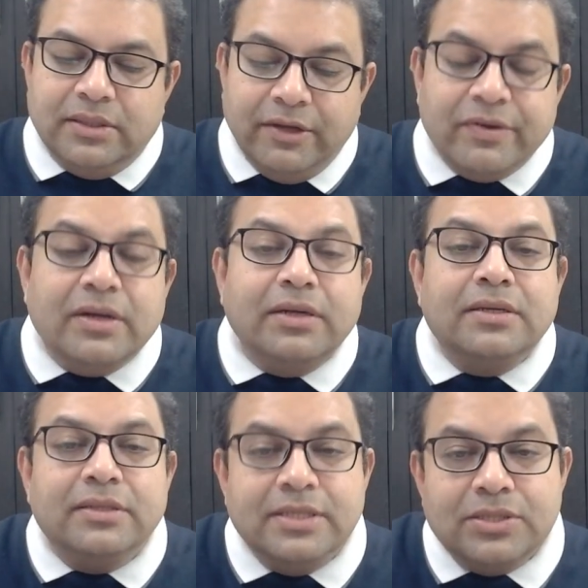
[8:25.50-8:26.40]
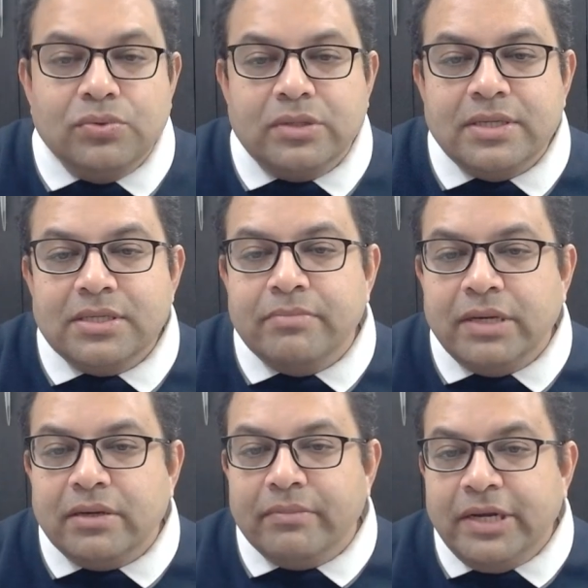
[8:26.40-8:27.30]
difficult, this sutra is a
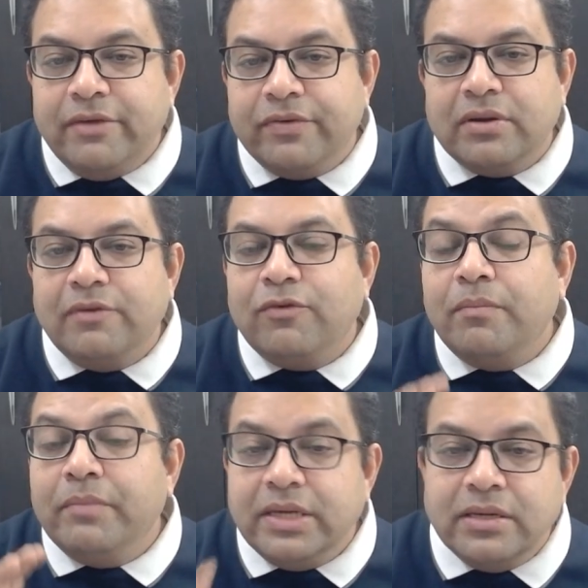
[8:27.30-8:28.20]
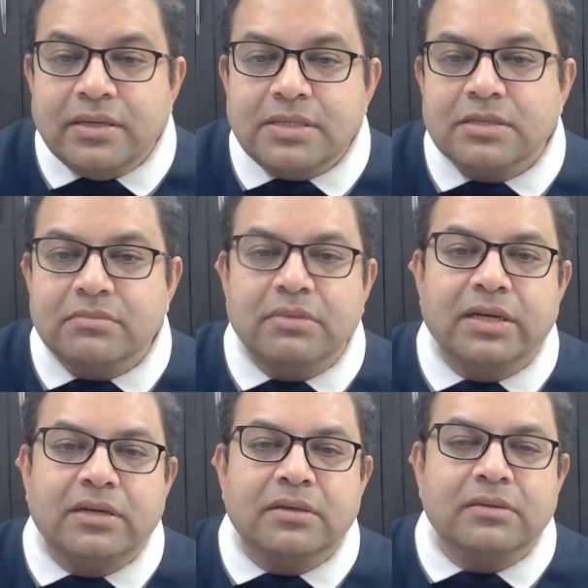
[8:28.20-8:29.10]
bit difficult for beginners,
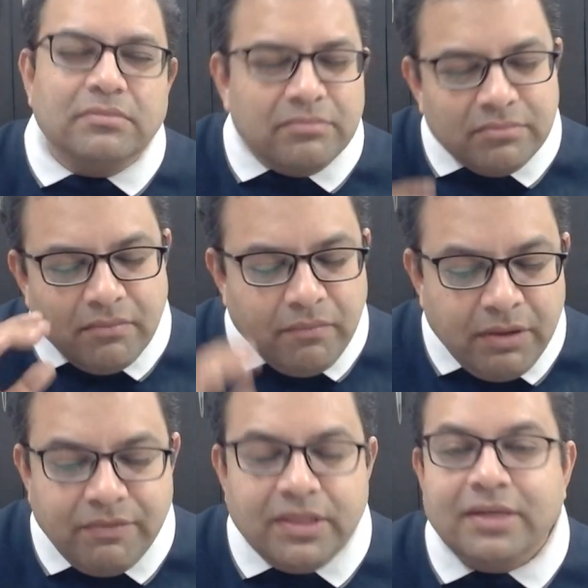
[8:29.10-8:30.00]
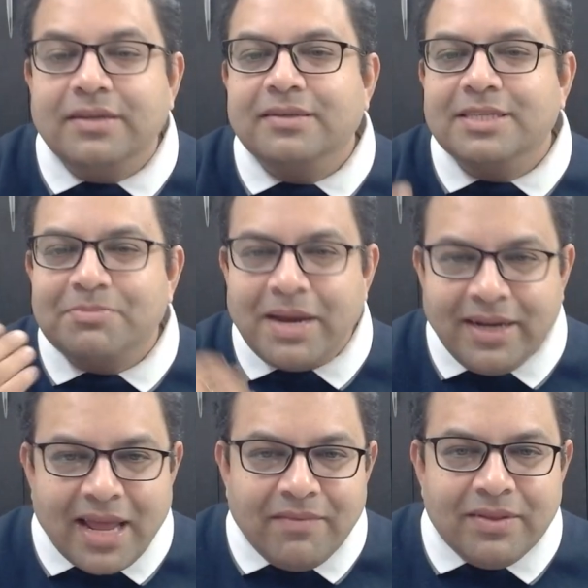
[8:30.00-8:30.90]
but be with it,
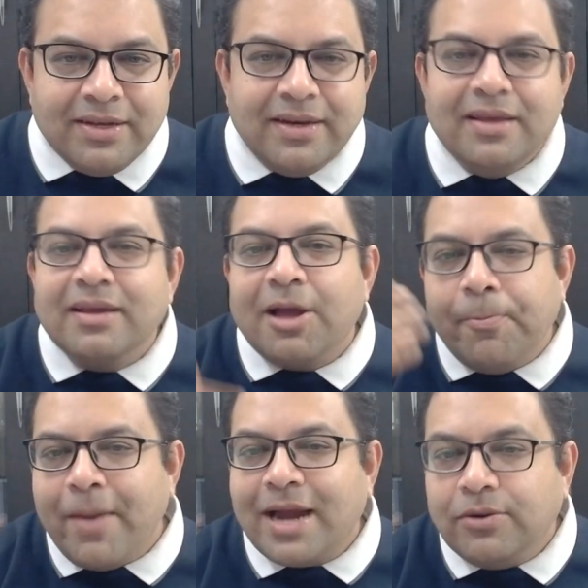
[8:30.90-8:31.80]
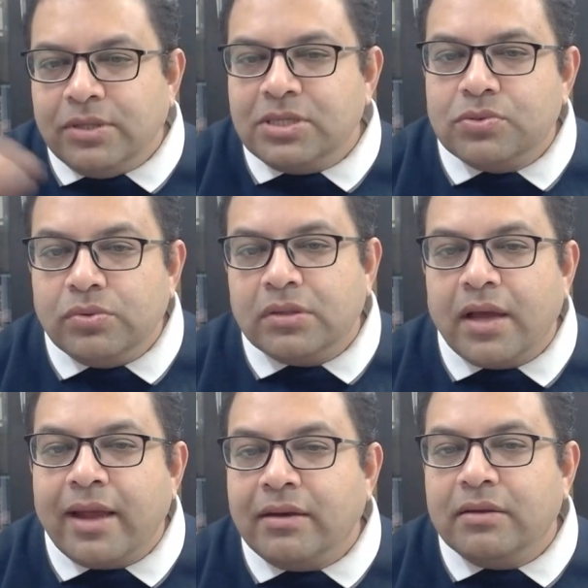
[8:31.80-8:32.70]
spend time with it, come back to this
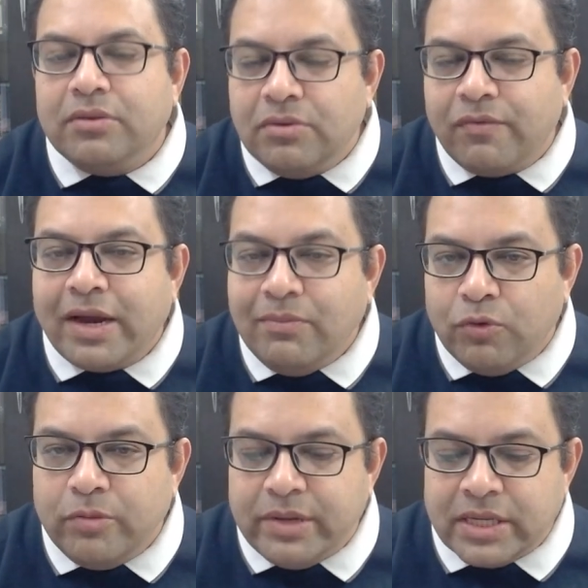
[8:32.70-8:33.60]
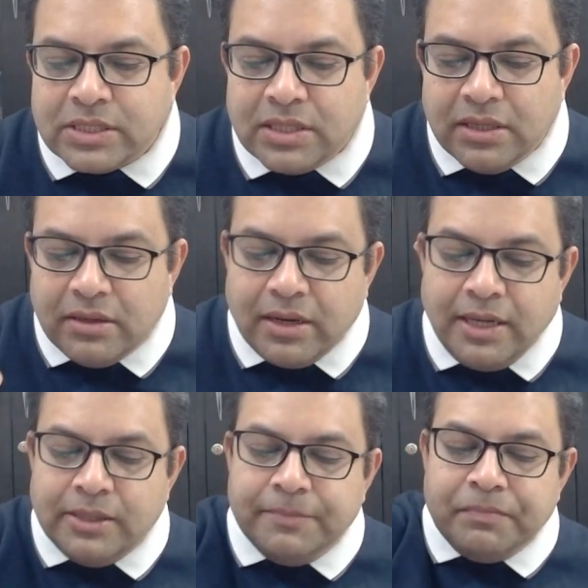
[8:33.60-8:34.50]
sutra and you'll find more meanings,
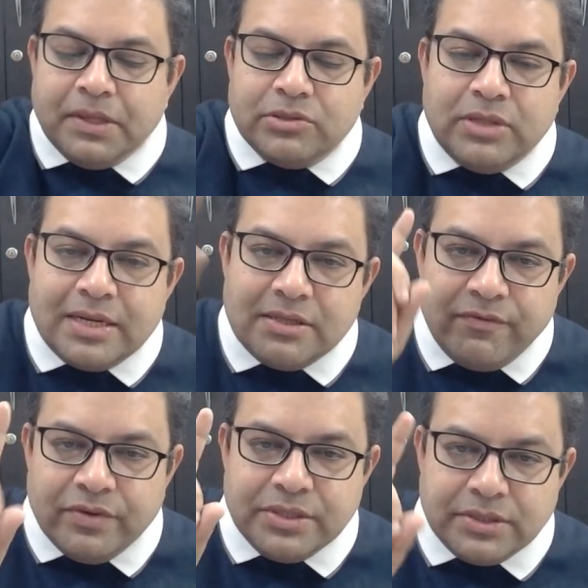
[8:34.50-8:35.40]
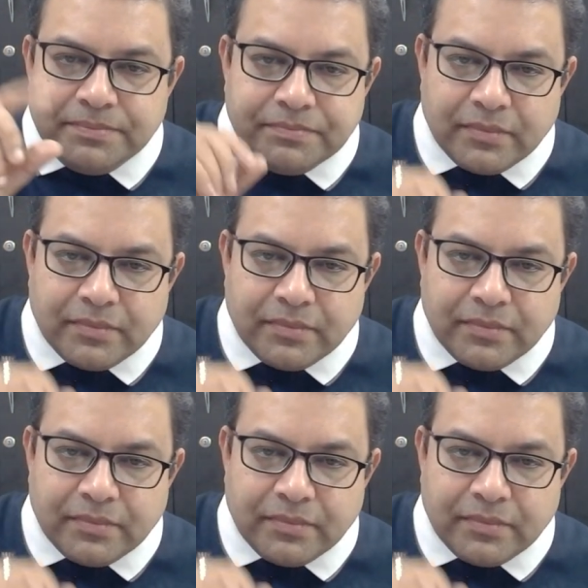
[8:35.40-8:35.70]
right? So that is the first.